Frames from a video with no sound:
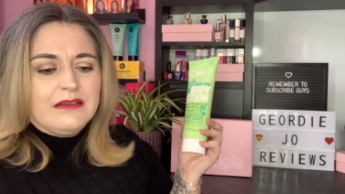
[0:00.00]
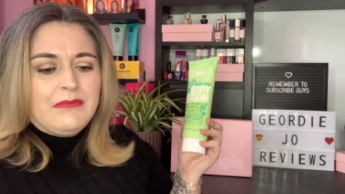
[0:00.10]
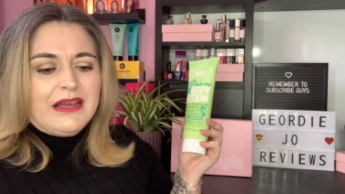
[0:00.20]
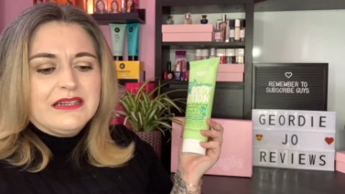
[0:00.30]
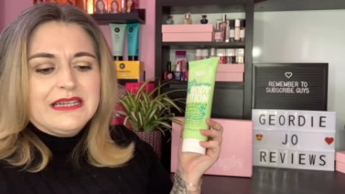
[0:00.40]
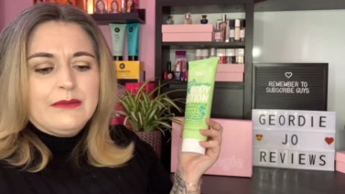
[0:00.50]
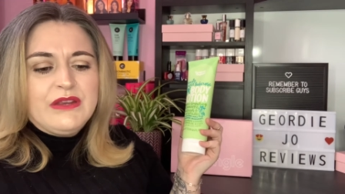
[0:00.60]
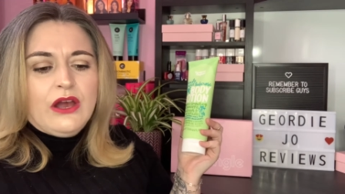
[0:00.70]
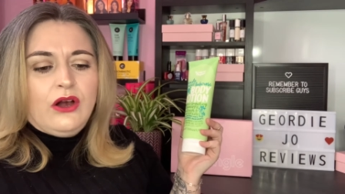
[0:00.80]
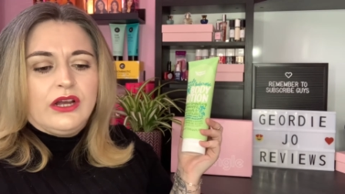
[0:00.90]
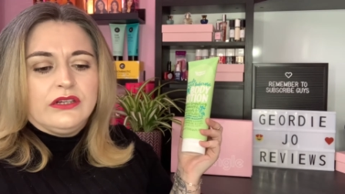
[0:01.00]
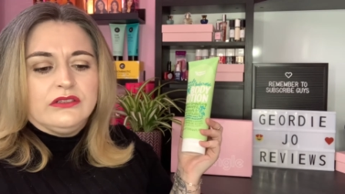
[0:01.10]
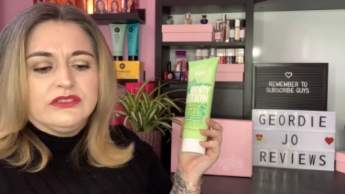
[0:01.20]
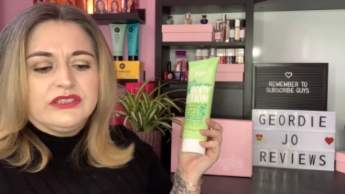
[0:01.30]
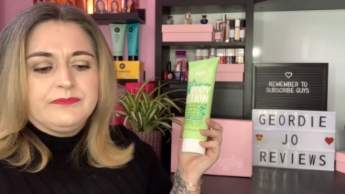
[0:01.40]
macadamia
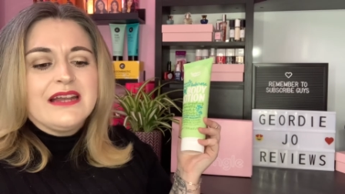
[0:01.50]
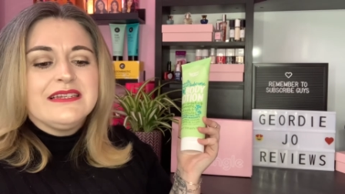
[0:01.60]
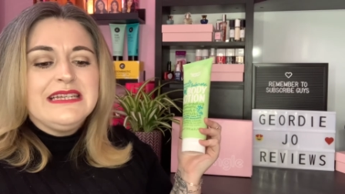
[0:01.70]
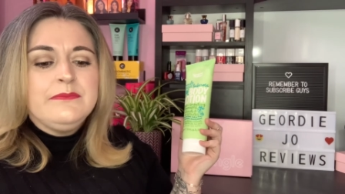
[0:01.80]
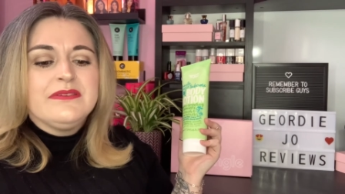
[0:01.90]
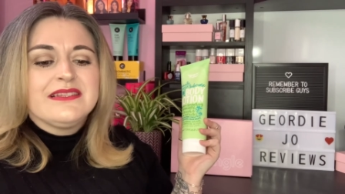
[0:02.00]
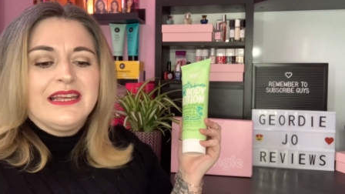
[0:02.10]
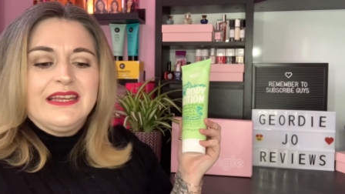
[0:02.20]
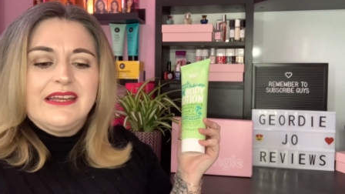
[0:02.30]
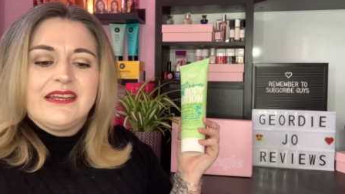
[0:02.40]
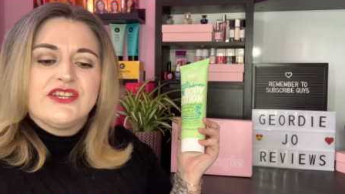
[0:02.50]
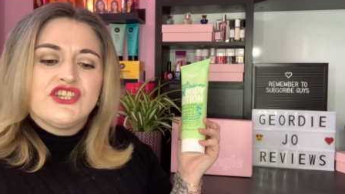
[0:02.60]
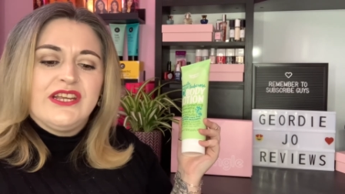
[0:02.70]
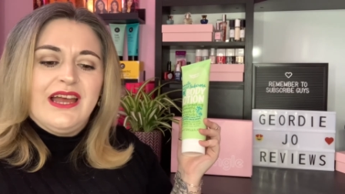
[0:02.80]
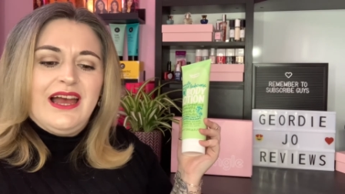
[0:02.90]
oils and deep sinking
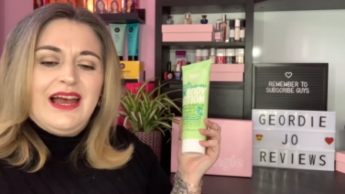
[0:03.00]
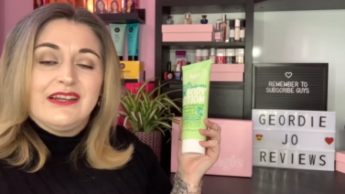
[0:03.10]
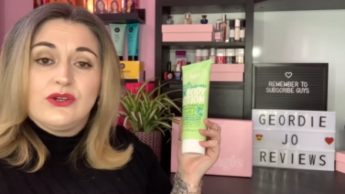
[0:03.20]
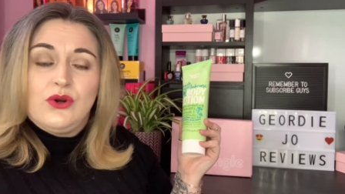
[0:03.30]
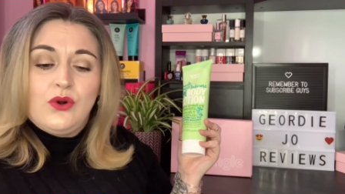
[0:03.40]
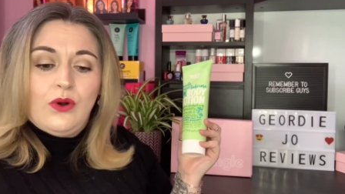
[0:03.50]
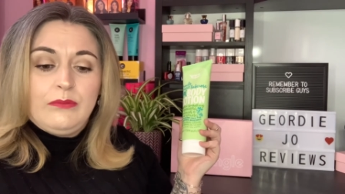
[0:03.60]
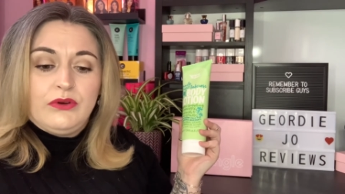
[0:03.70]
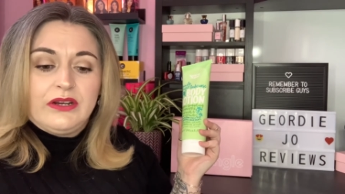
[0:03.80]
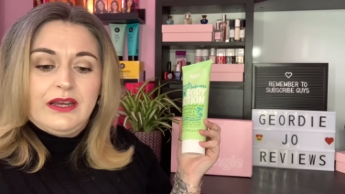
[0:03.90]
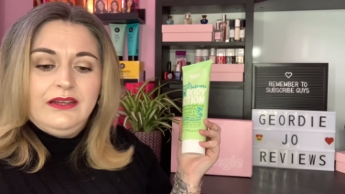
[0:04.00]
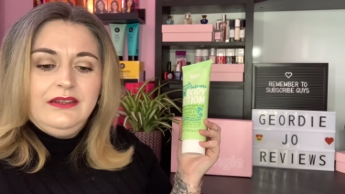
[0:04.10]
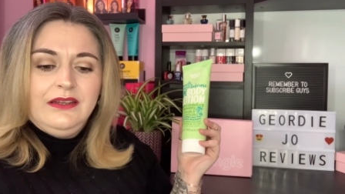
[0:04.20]
shea and cocoa butter.